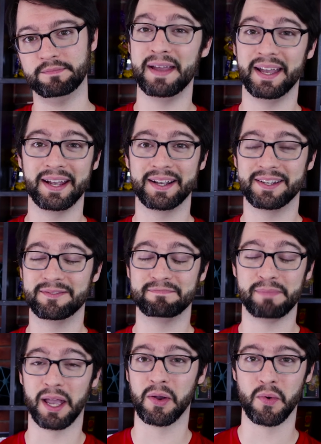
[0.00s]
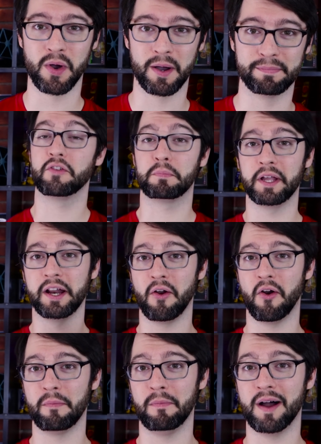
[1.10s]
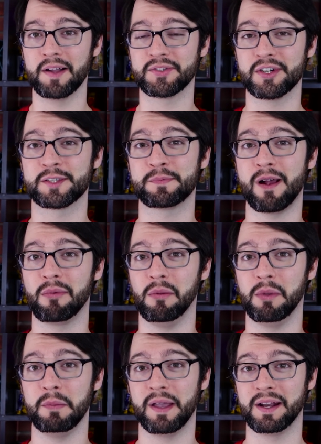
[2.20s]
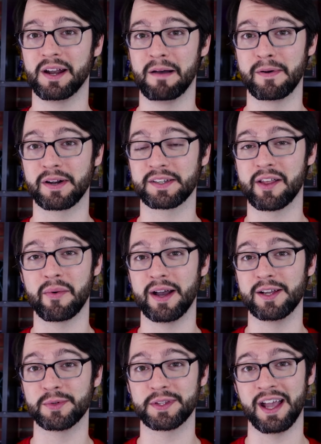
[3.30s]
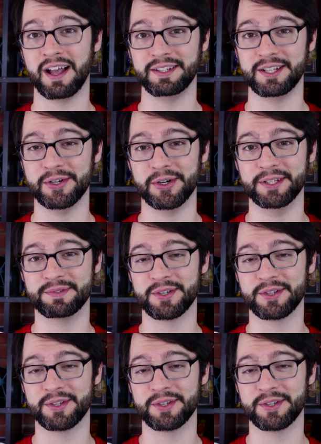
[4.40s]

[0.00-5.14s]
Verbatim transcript: Big big whoop. If you're playing a normal monster, it's probably big number, because otherwise what the hell are you doing?